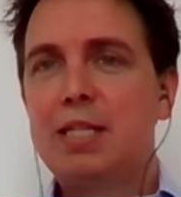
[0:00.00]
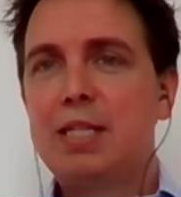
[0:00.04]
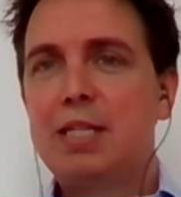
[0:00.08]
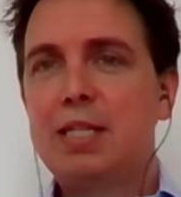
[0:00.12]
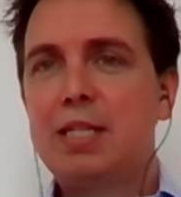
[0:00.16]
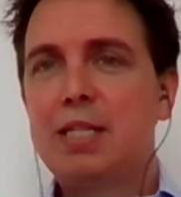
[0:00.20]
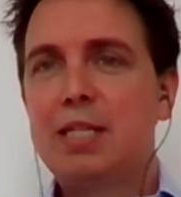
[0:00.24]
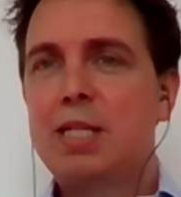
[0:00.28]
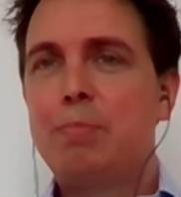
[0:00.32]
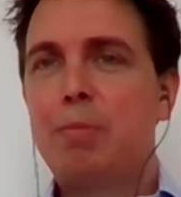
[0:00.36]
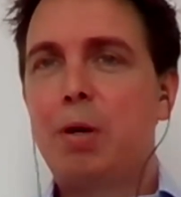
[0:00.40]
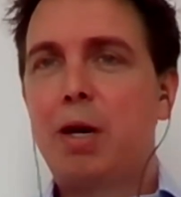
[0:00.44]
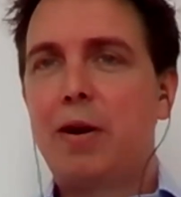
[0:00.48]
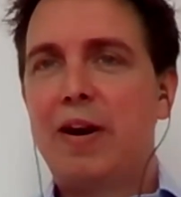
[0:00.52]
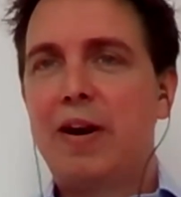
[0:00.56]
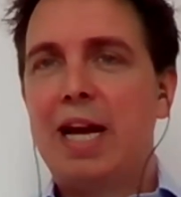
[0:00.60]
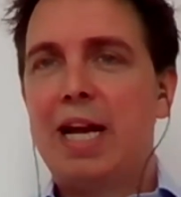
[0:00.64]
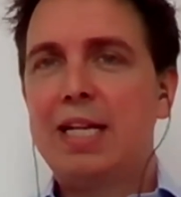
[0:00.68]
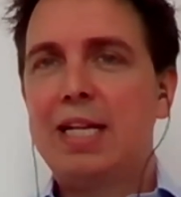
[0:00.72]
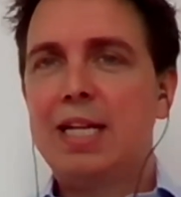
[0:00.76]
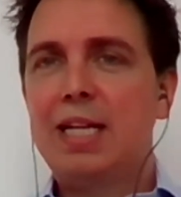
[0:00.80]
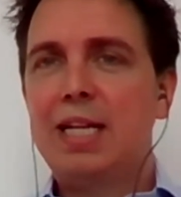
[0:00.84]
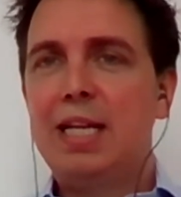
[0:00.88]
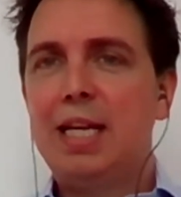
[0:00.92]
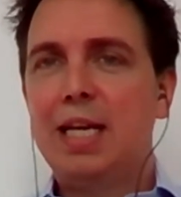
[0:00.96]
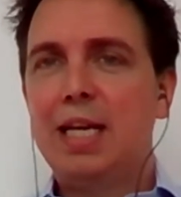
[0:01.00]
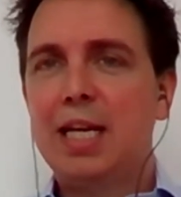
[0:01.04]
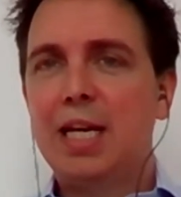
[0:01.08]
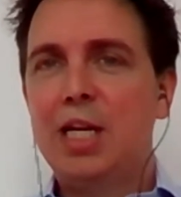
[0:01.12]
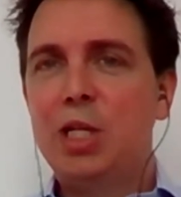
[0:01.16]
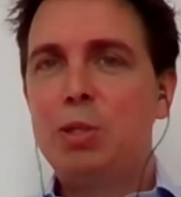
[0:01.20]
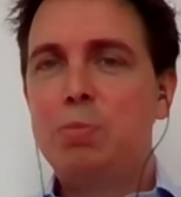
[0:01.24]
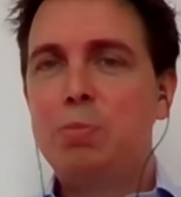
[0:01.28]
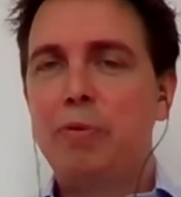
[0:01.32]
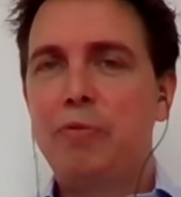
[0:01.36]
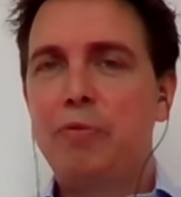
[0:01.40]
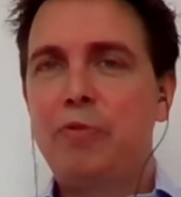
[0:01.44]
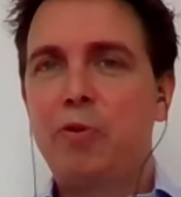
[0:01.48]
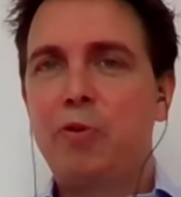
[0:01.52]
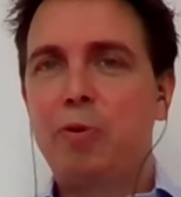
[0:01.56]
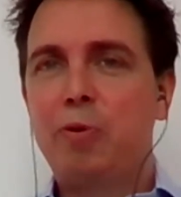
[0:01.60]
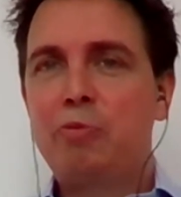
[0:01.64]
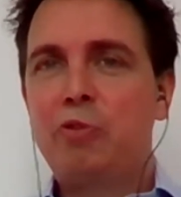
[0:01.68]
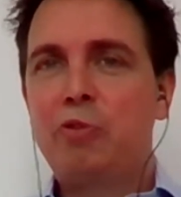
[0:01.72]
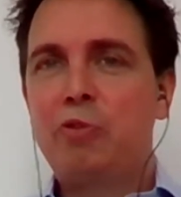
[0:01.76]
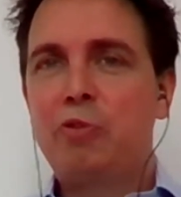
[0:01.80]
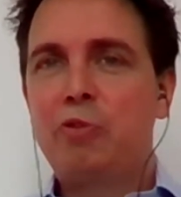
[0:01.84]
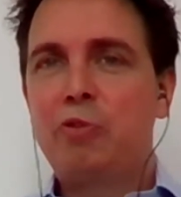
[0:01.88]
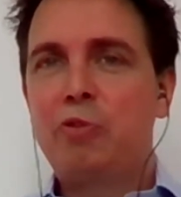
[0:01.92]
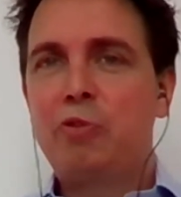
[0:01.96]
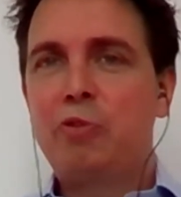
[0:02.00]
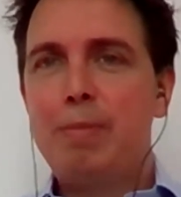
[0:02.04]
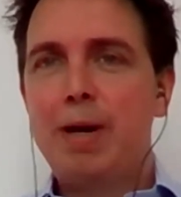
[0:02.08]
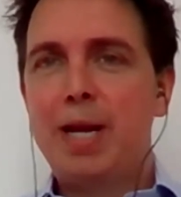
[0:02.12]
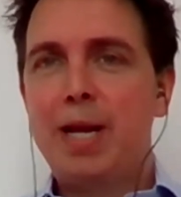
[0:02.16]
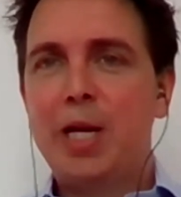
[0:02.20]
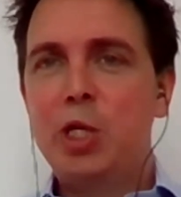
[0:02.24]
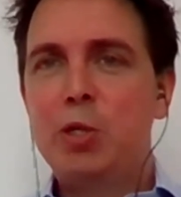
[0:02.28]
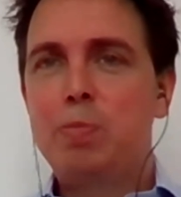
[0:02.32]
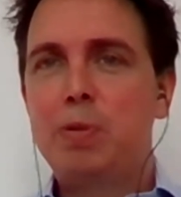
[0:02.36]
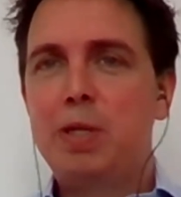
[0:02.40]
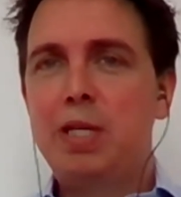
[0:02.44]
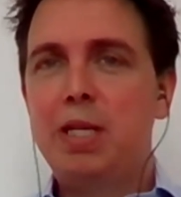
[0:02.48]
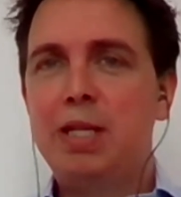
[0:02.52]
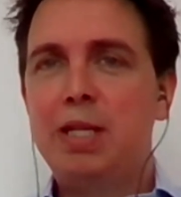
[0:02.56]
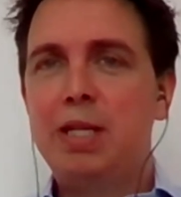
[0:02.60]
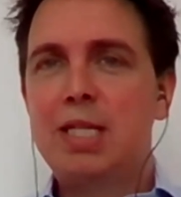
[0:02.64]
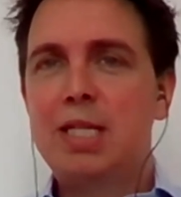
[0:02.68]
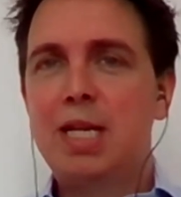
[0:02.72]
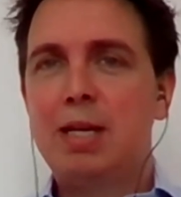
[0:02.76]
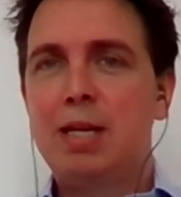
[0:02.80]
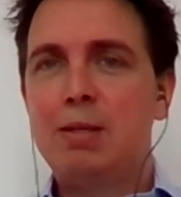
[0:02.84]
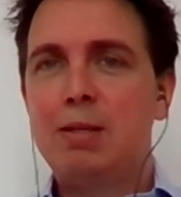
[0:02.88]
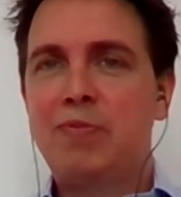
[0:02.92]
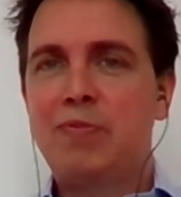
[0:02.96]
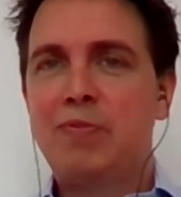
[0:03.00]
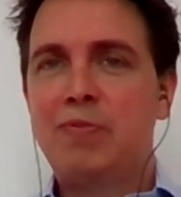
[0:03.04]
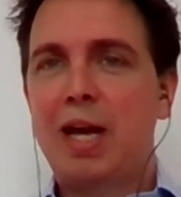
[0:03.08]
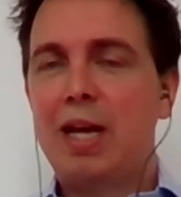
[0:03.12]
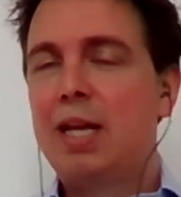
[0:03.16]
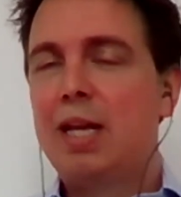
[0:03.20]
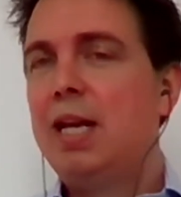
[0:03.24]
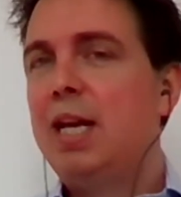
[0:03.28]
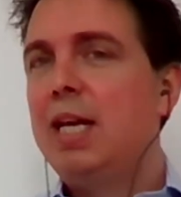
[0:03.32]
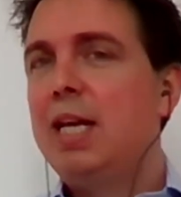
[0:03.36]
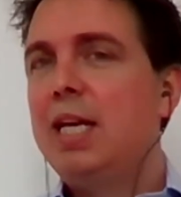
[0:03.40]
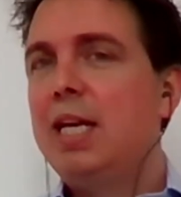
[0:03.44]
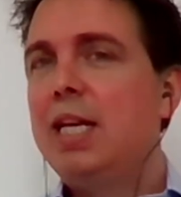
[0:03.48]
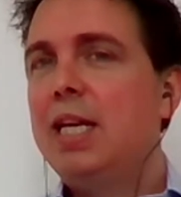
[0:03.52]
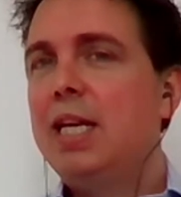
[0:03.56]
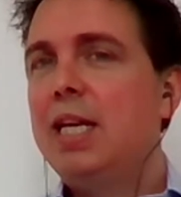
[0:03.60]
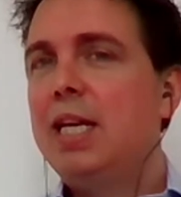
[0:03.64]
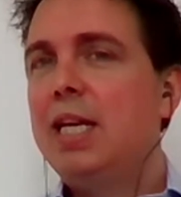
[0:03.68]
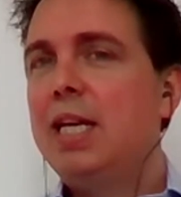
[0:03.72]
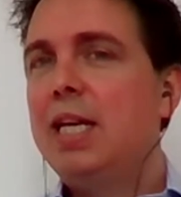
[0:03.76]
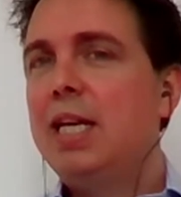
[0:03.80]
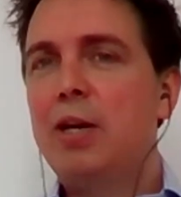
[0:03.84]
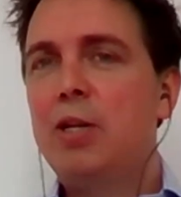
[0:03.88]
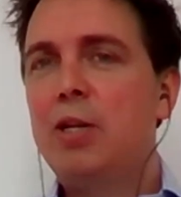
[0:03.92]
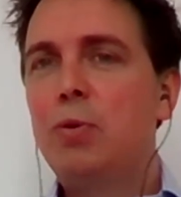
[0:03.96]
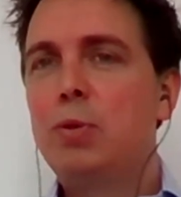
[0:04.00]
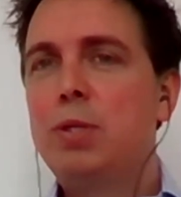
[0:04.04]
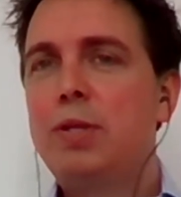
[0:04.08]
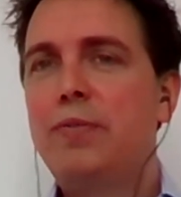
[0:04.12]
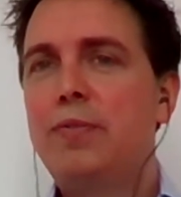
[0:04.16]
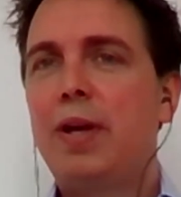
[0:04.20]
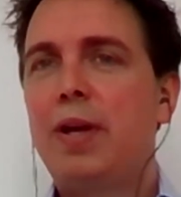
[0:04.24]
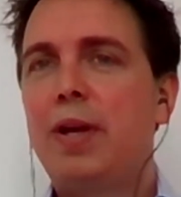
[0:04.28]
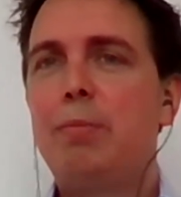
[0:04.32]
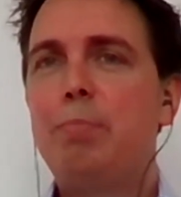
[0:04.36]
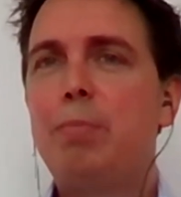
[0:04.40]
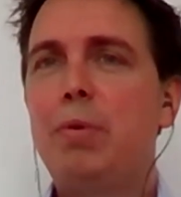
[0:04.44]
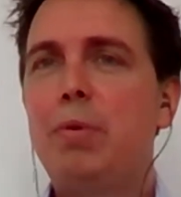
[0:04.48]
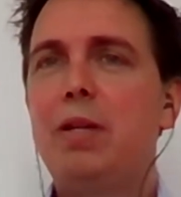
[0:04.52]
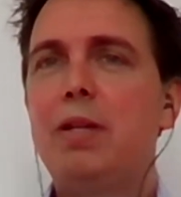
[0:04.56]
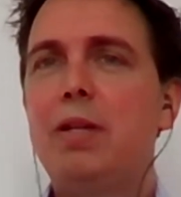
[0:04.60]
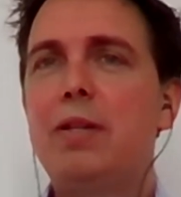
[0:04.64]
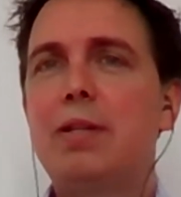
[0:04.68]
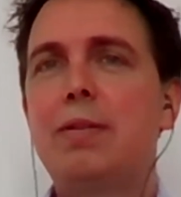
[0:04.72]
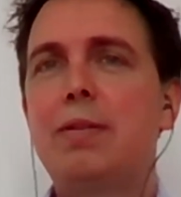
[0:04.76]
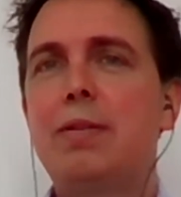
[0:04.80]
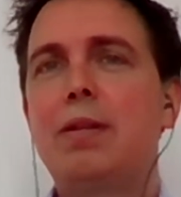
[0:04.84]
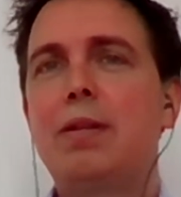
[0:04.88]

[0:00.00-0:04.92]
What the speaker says: Has Tamara had any engagement from her management in terms of that internal development?